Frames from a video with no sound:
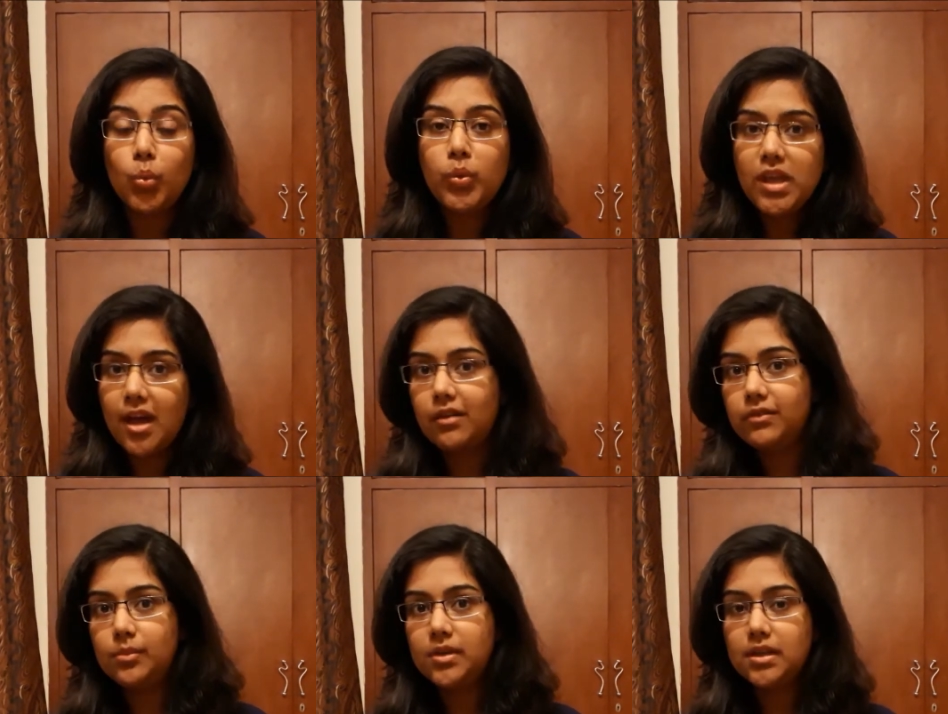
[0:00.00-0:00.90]
we have
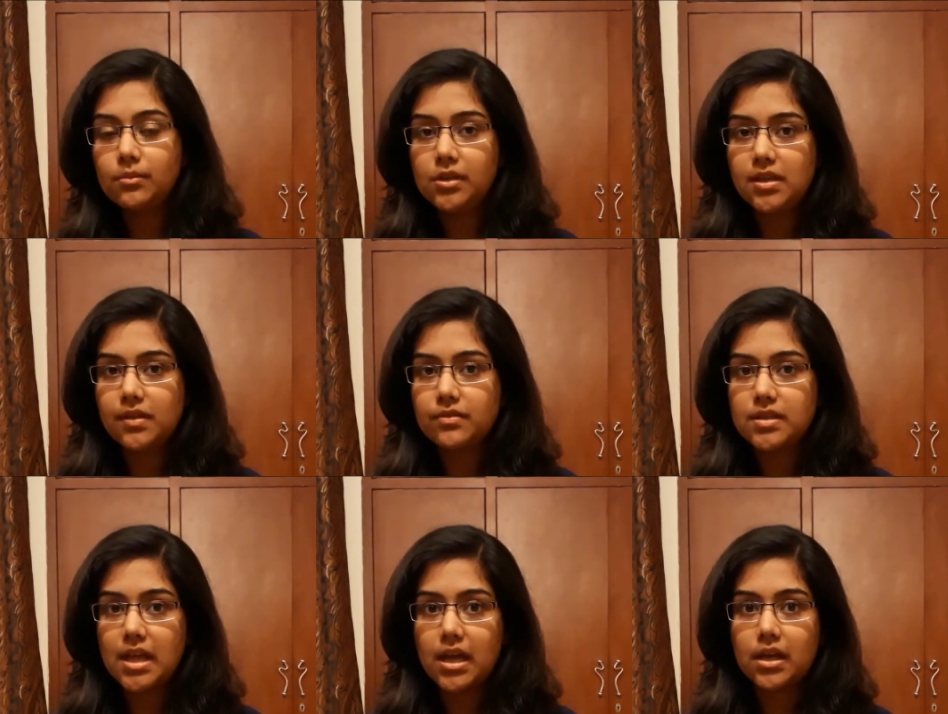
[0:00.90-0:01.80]
limiting beliefs
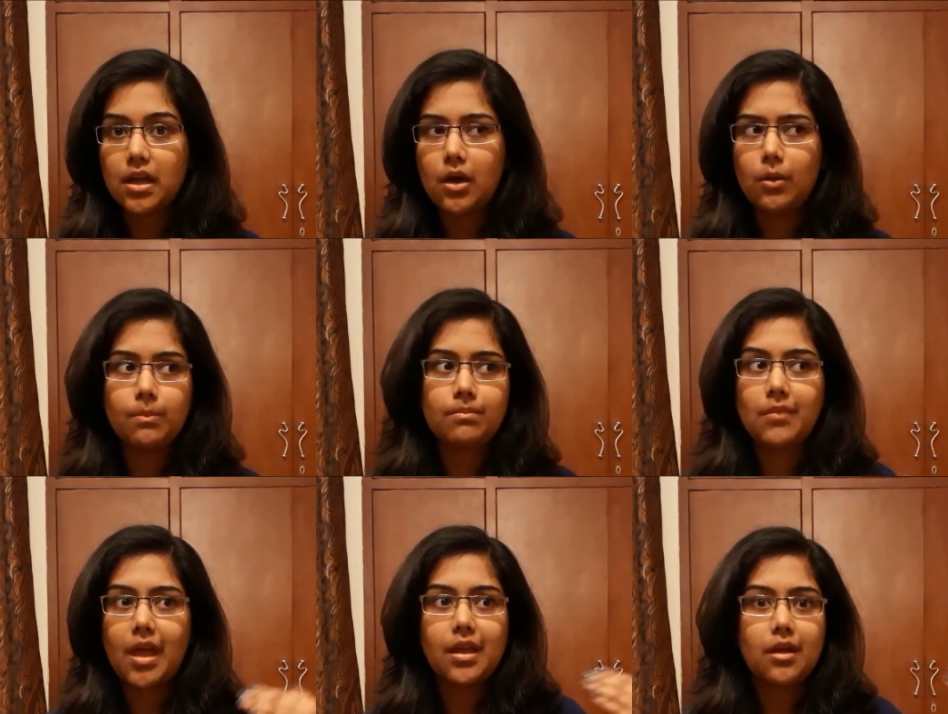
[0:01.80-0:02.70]
that
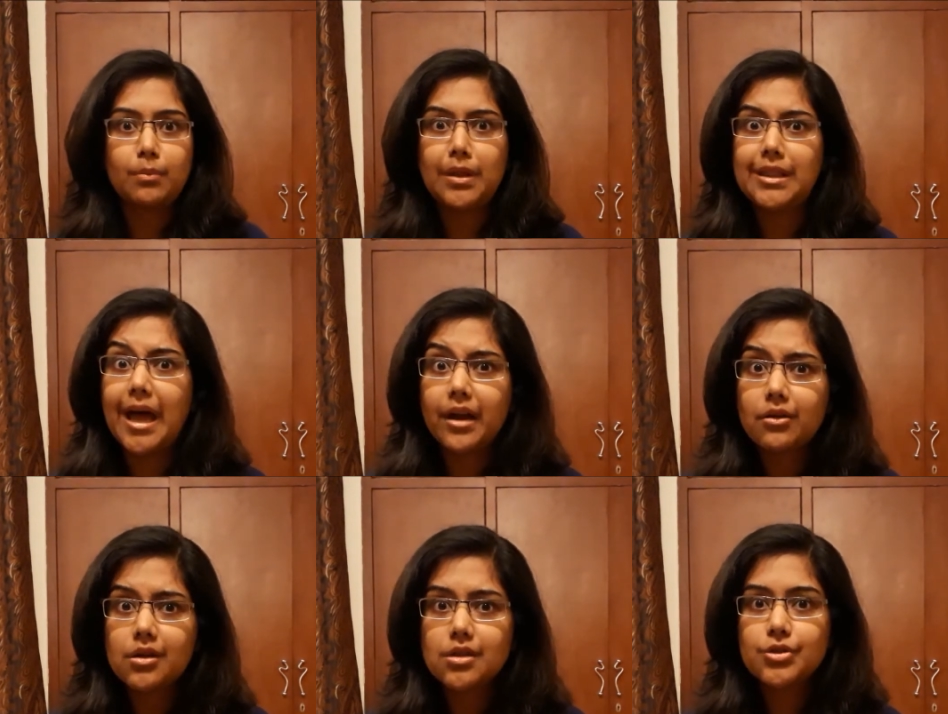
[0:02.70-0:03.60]
I can't be
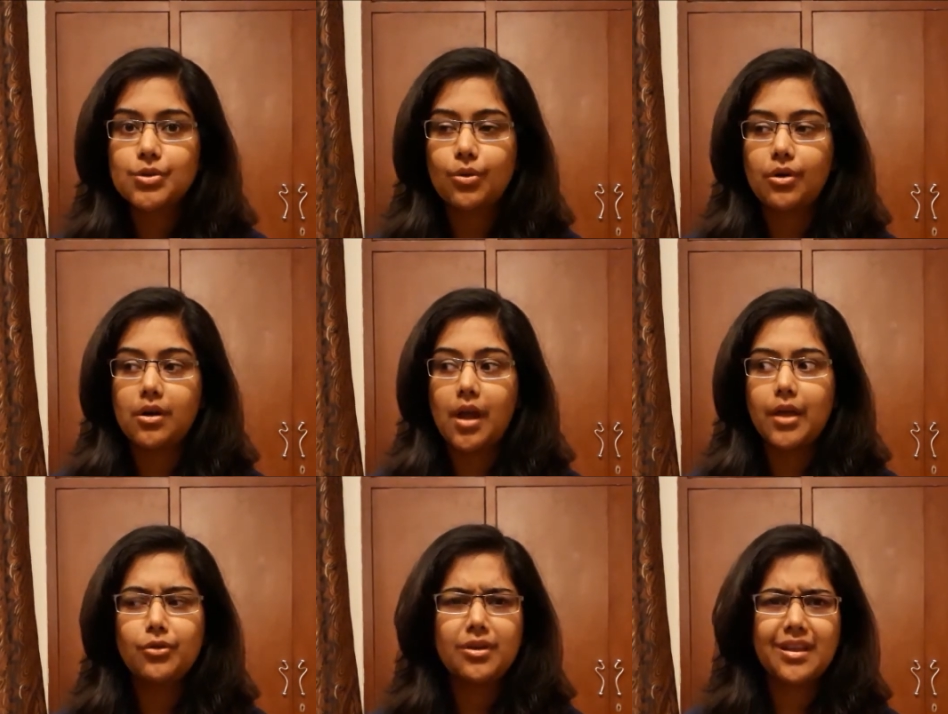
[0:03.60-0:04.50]
that rich, or
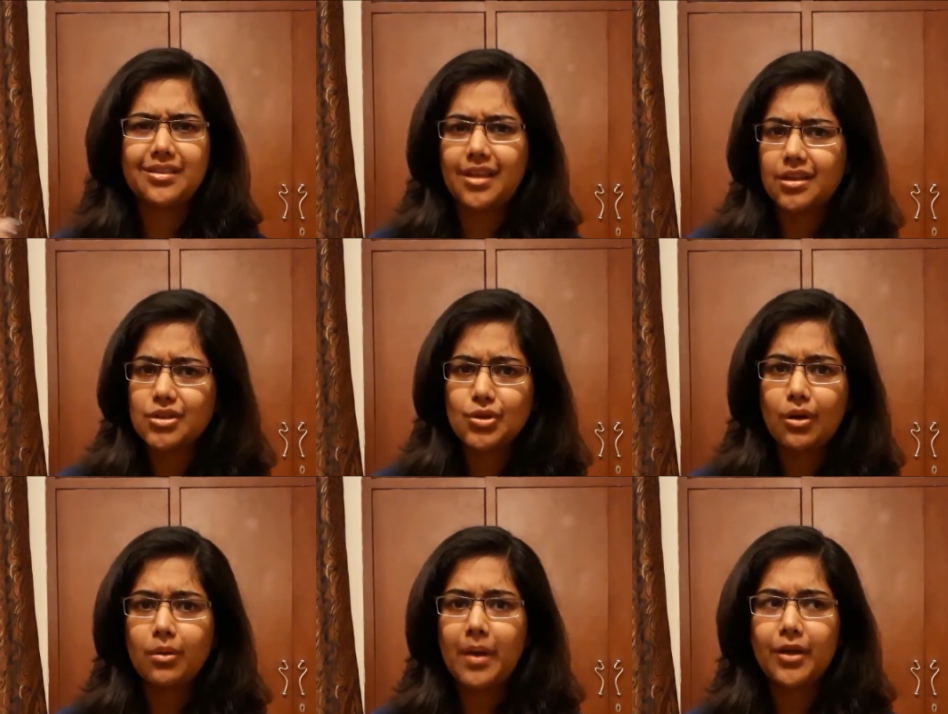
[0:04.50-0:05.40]
I couldn't get that
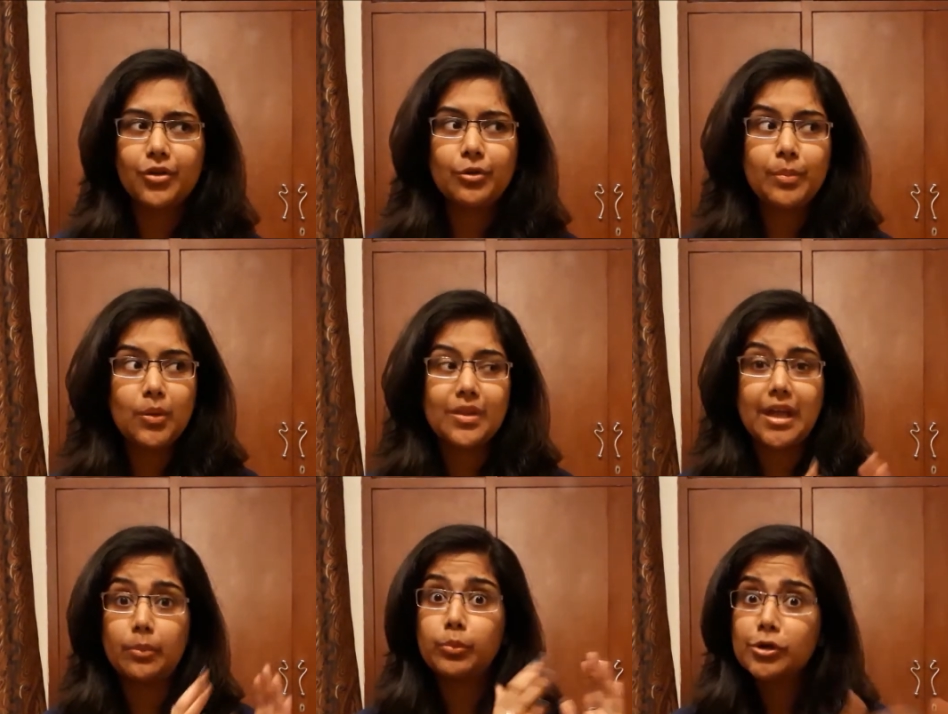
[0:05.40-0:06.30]
job, I couldn't be with
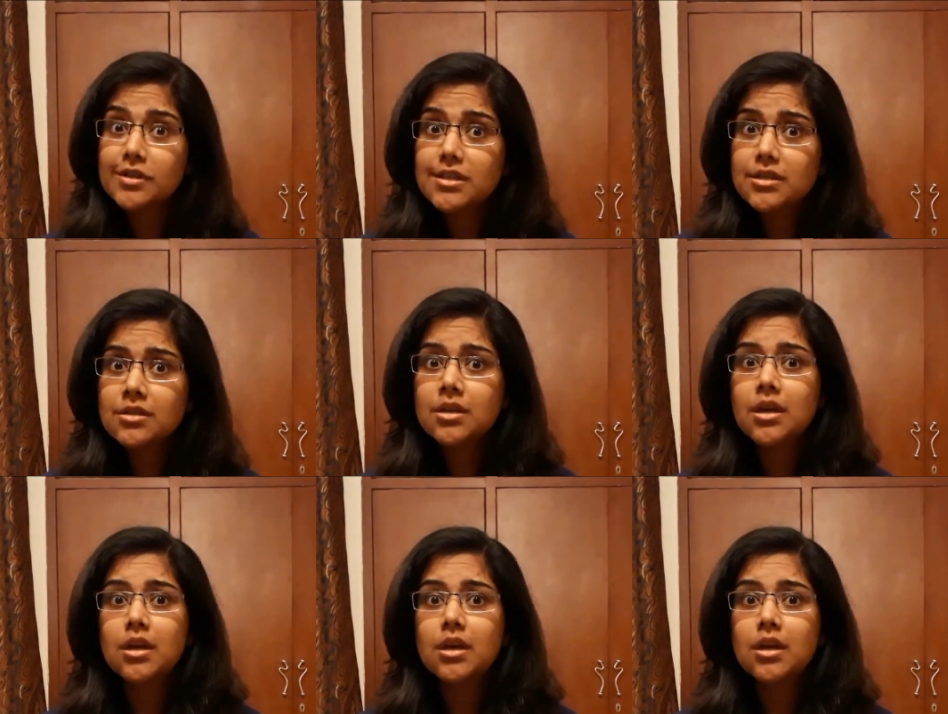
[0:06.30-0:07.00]
that person.